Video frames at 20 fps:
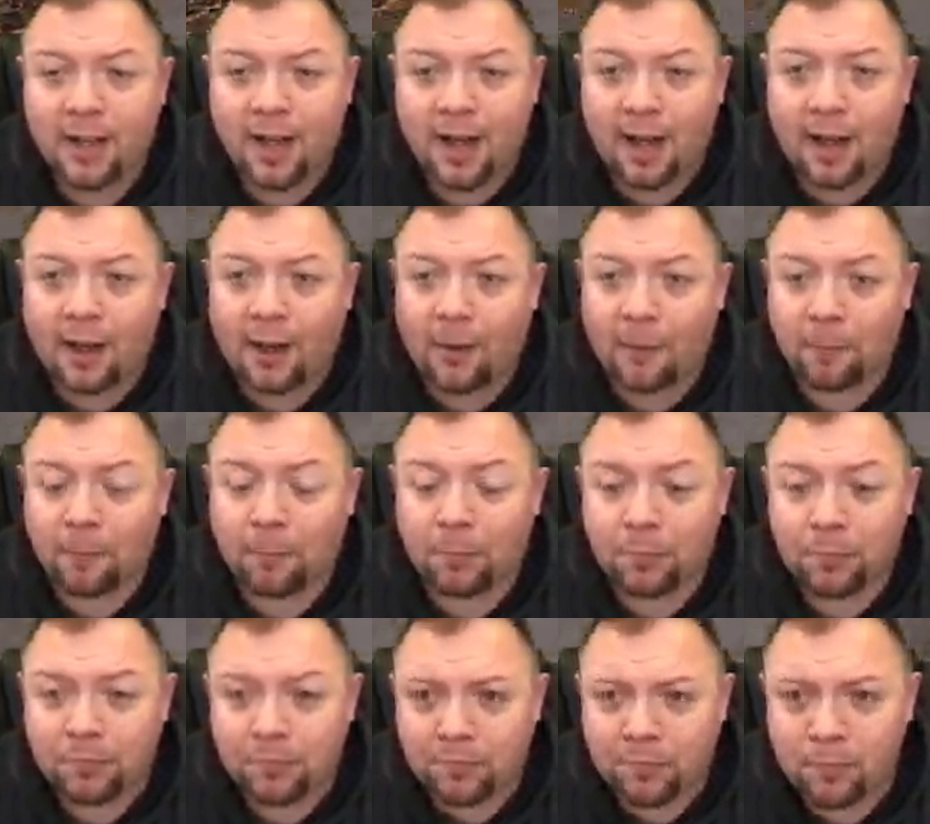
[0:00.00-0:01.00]

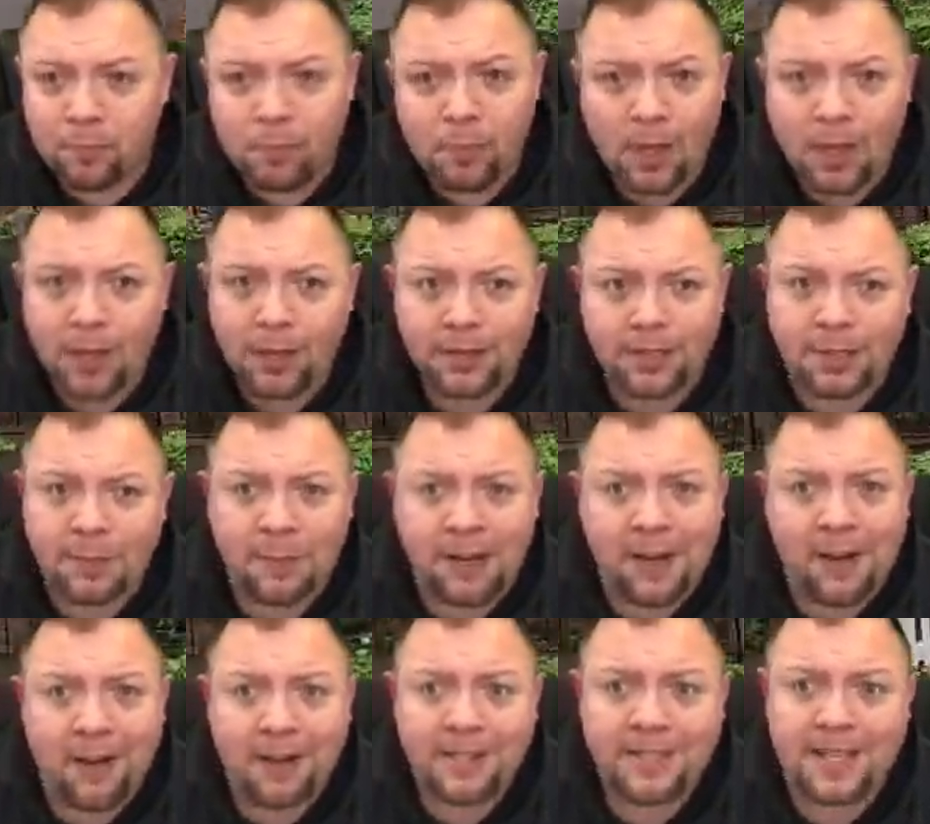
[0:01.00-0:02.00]
To
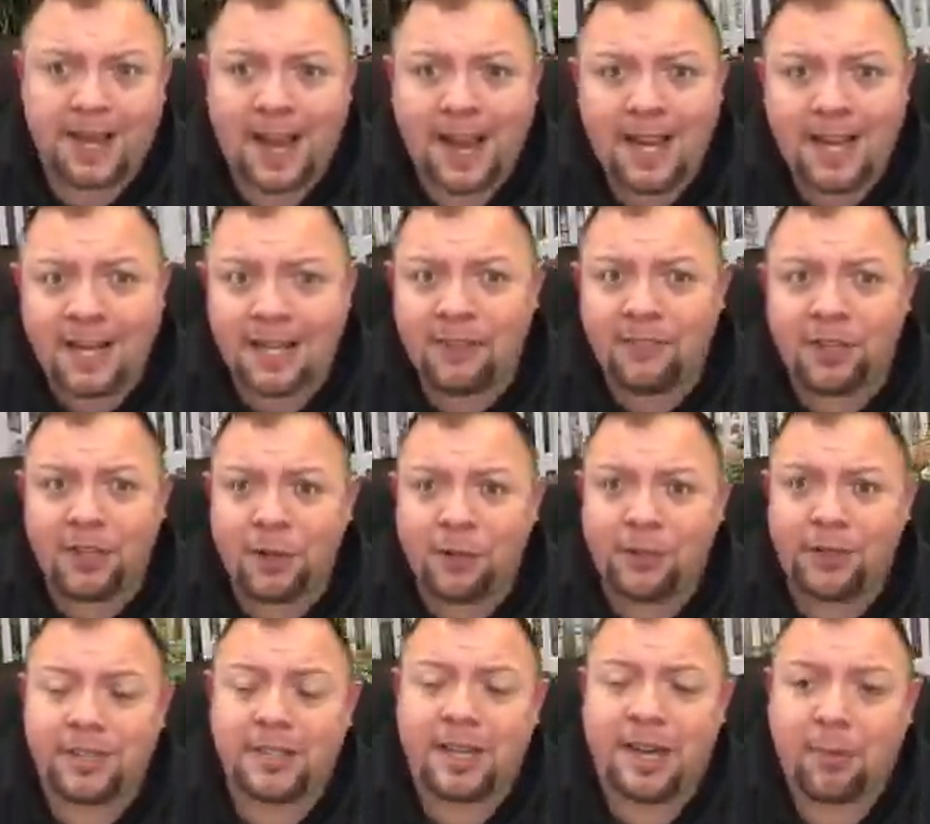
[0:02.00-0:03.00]
be honest, I didn't even know
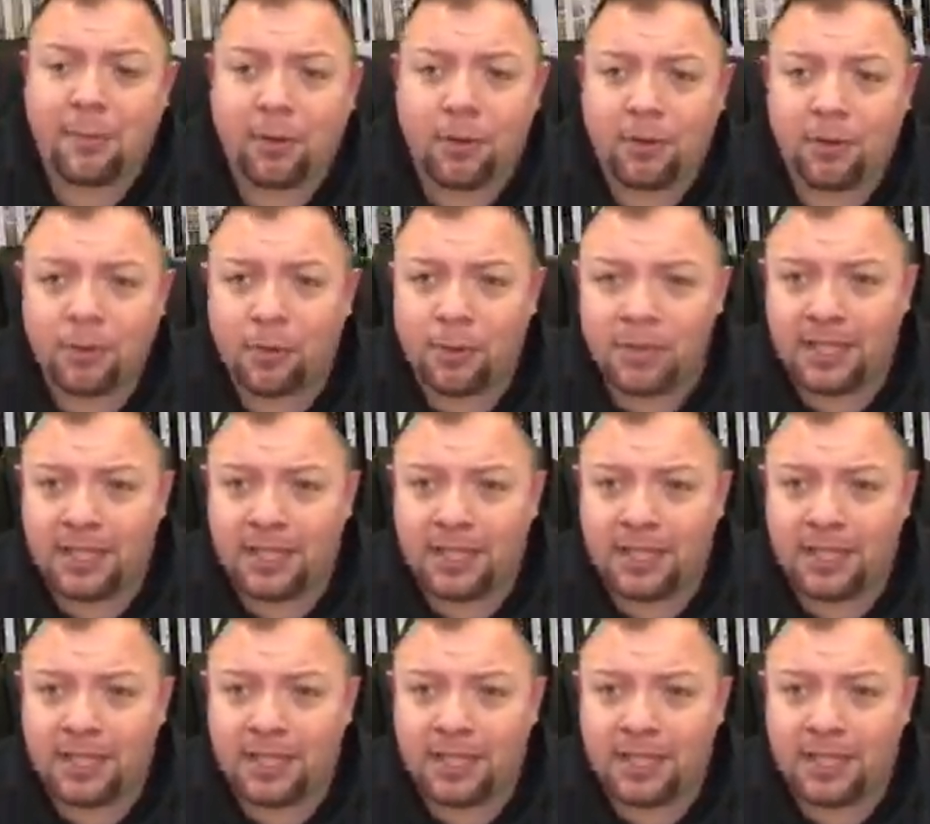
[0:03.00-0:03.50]
this neighborhood was